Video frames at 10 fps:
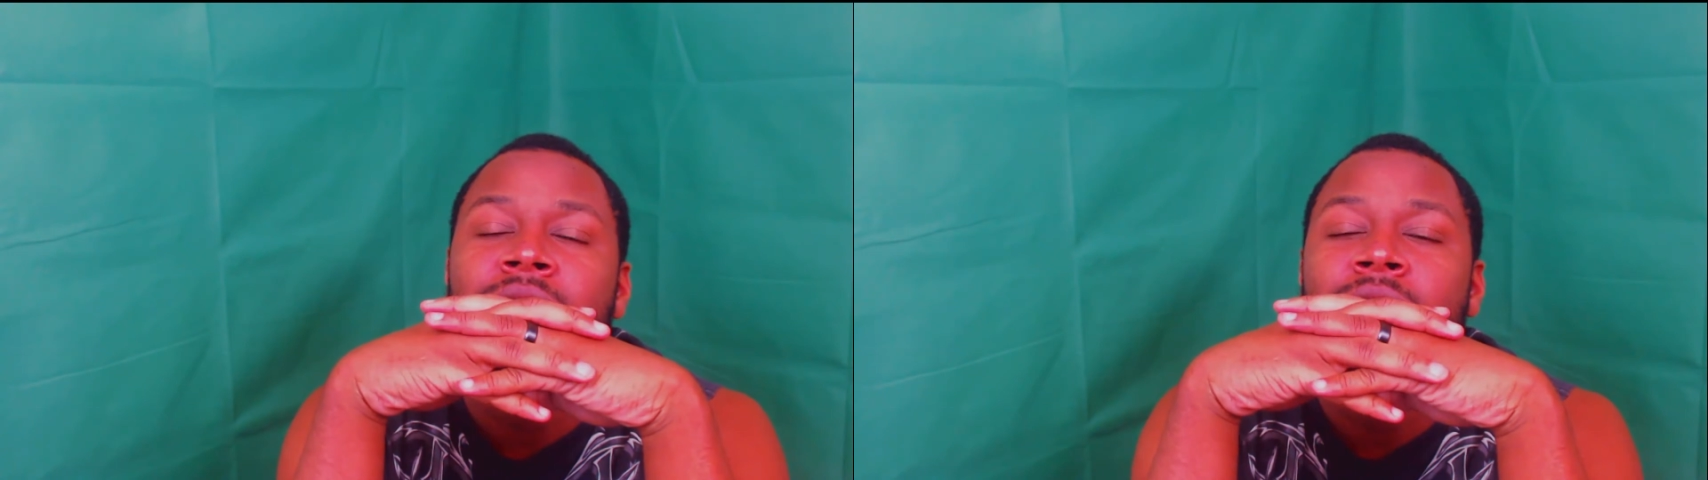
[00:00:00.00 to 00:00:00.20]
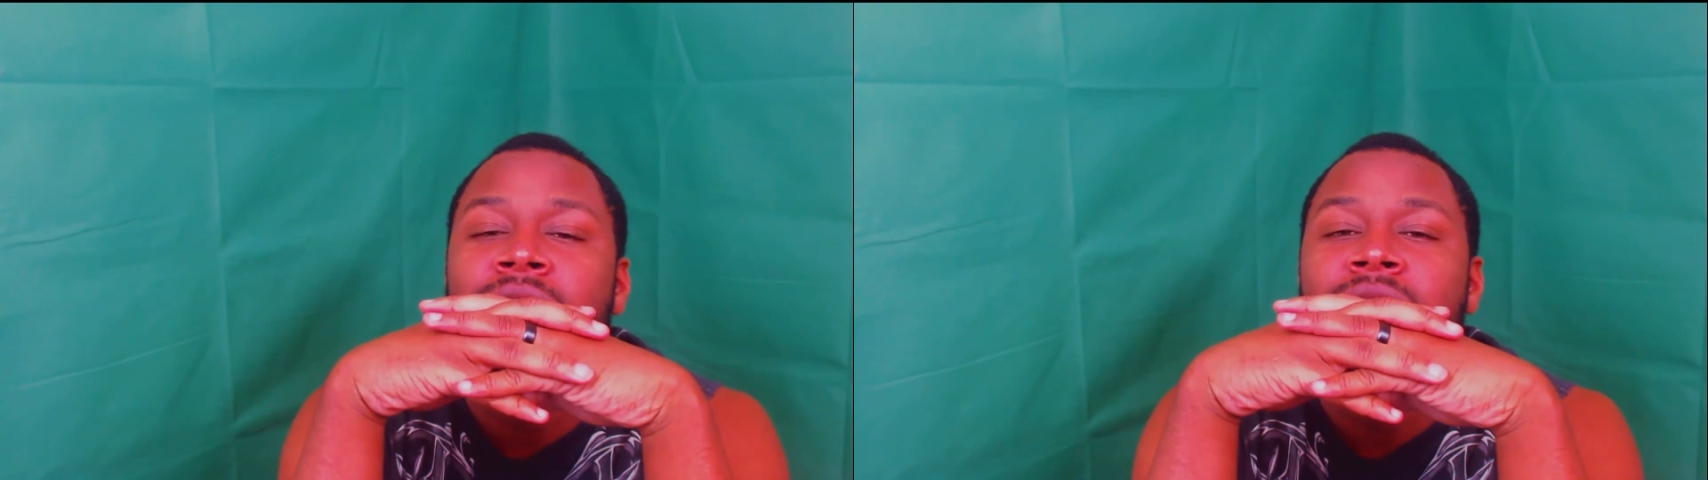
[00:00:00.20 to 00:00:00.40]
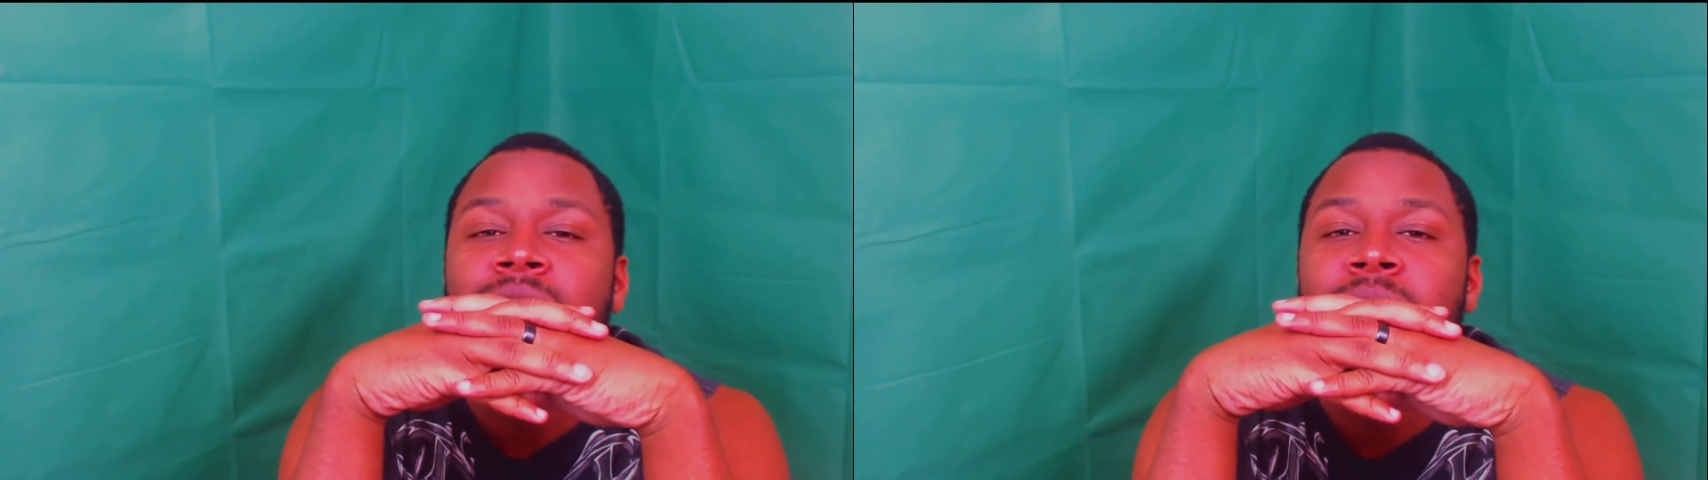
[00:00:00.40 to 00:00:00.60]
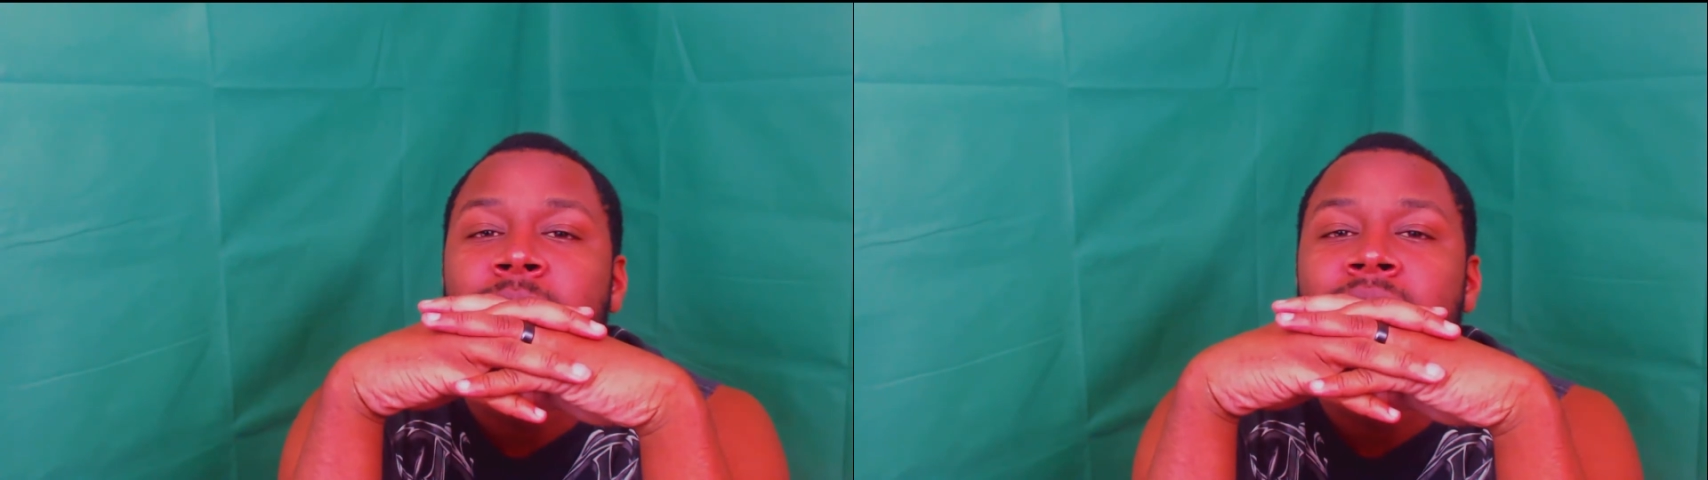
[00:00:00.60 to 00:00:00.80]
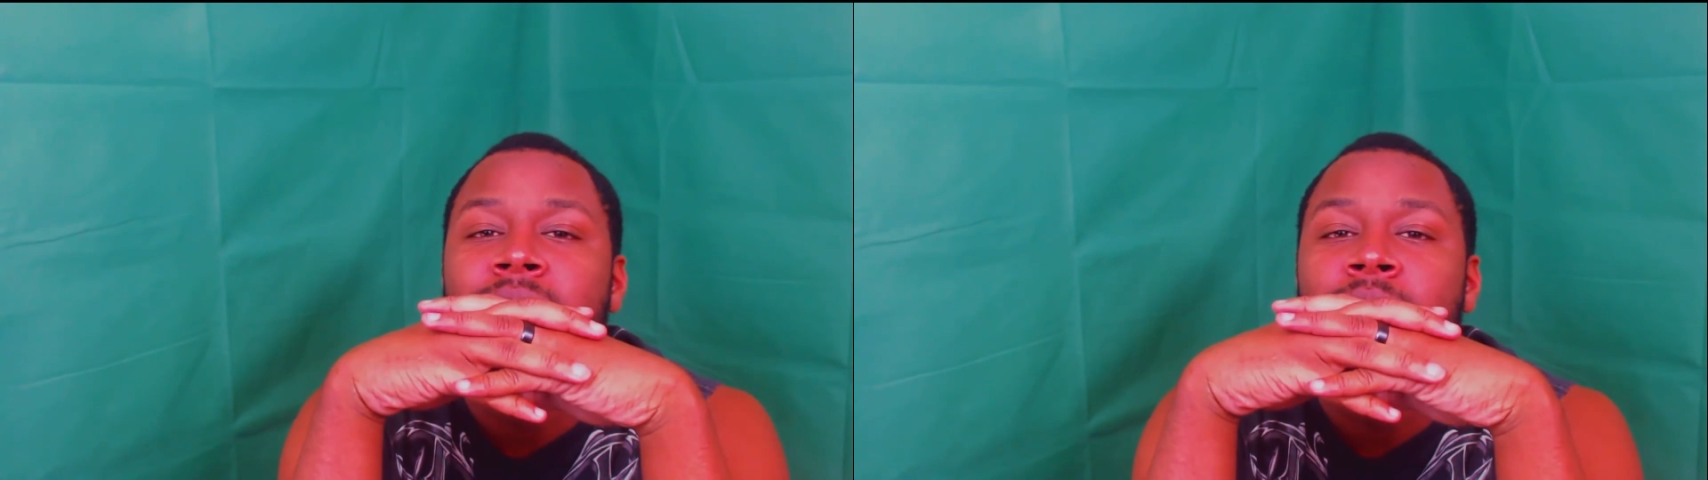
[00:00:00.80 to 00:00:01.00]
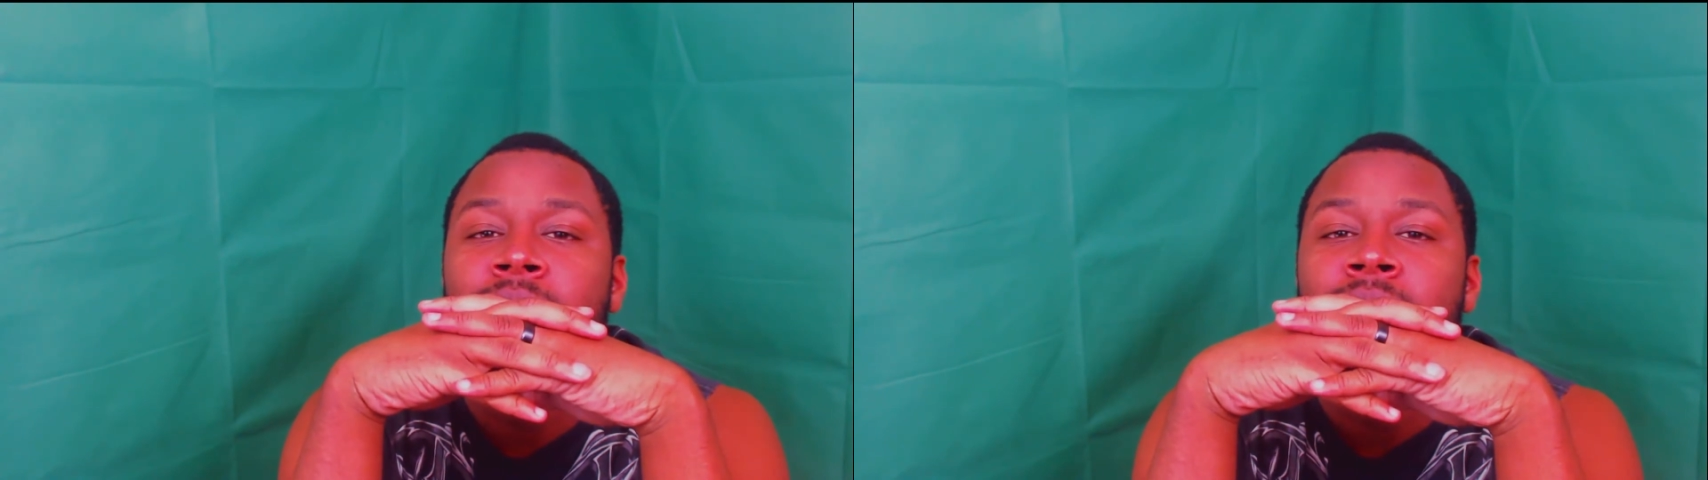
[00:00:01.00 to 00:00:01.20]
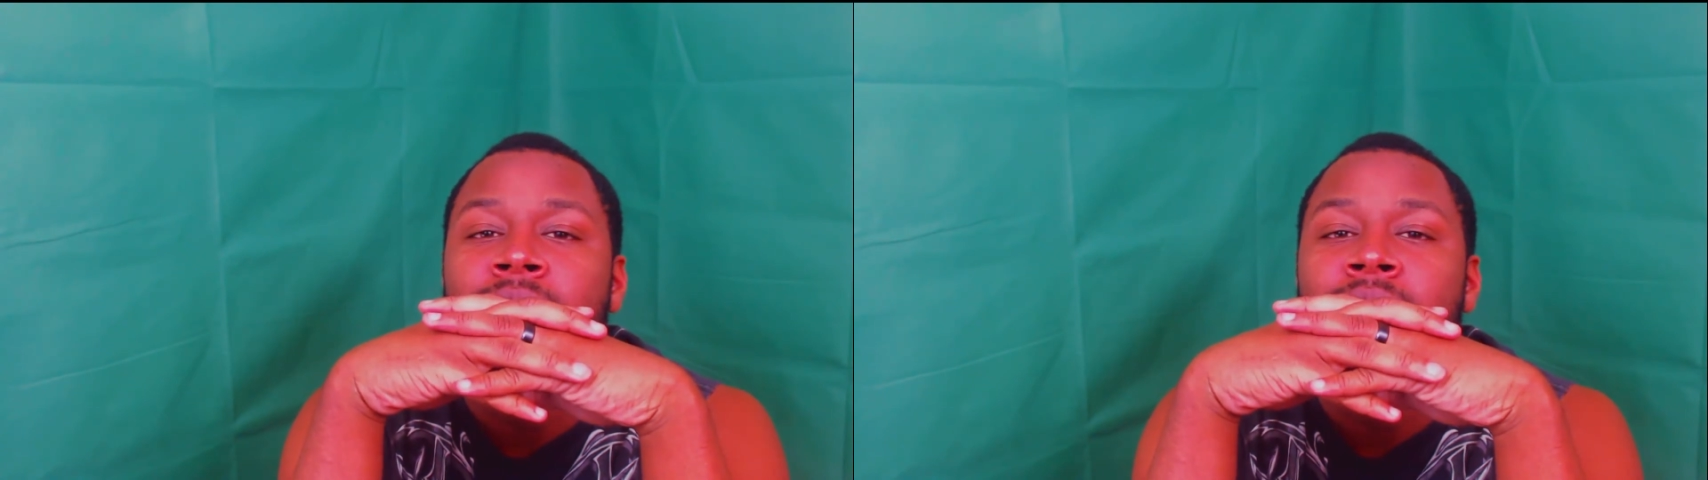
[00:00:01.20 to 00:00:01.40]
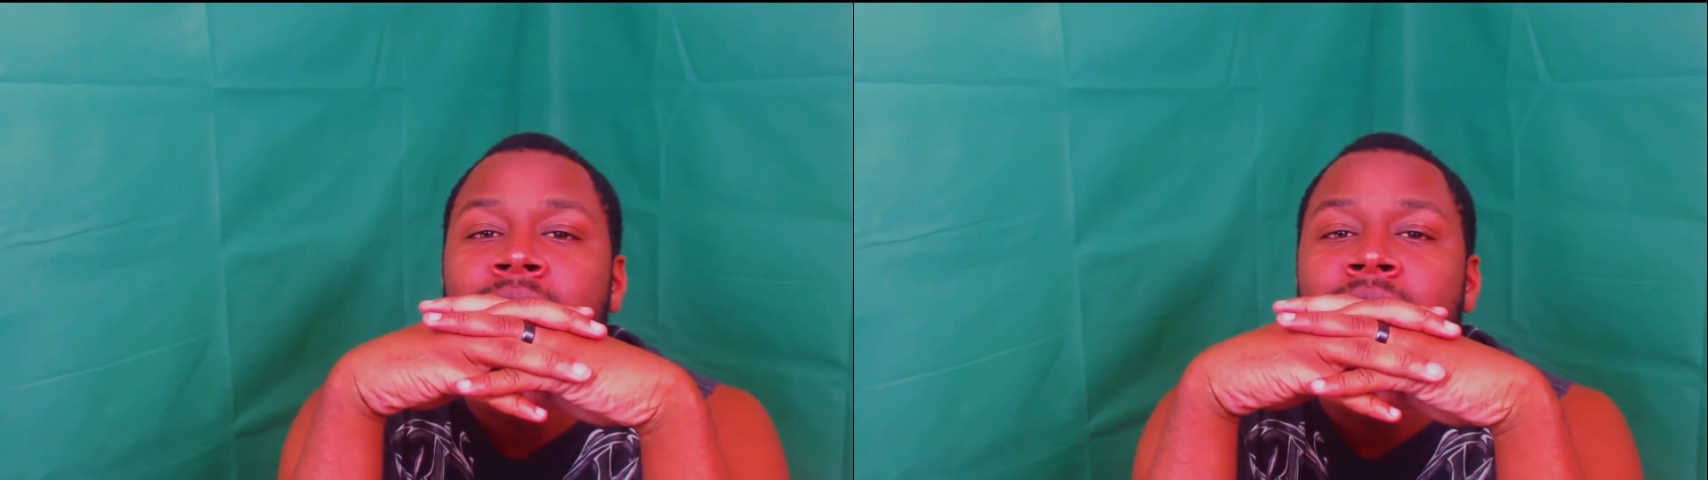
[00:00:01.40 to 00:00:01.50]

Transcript: are this many people